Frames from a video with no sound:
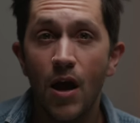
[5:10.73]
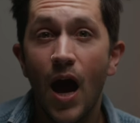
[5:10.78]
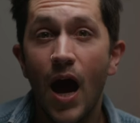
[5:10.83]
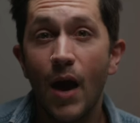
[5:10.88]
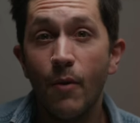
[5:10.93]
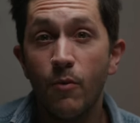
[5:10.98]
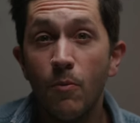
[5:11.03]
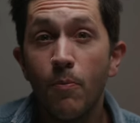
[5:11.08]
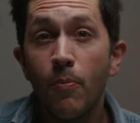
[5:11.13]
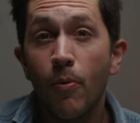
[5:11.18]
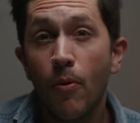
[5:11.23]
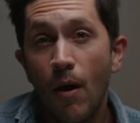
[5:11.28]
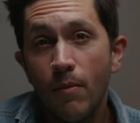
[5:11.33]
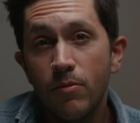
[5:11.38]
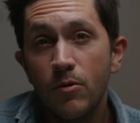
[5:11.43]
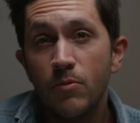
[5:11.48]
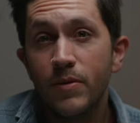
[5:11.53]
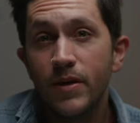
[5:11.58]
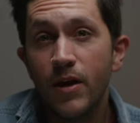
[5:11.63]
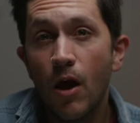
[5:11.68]
I will
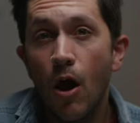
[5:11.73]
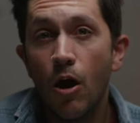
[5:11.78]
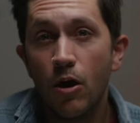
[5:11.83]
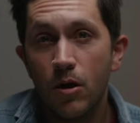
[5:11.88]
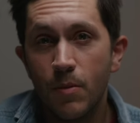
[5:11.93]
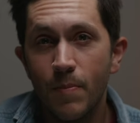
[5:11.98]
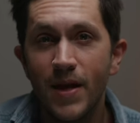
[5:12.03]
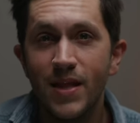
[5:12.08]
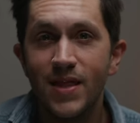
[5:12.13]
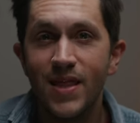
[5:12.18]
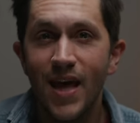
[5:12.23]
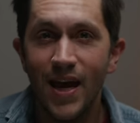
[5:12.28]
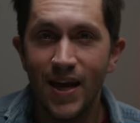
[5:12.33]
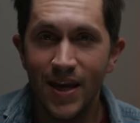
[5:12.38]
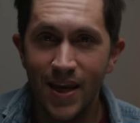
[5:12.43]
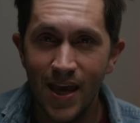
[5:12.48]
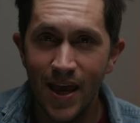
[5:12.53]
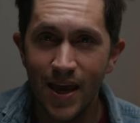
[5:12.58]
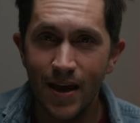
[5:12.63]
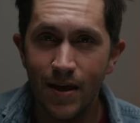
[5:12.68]
probably augment that
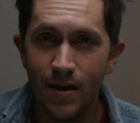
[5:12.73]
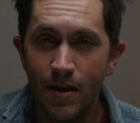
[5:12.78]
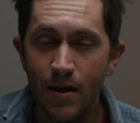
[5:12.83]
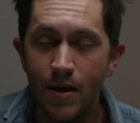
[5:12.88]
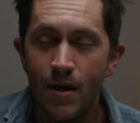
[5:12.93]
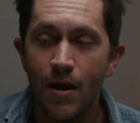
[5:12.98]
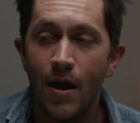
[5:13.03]
kit.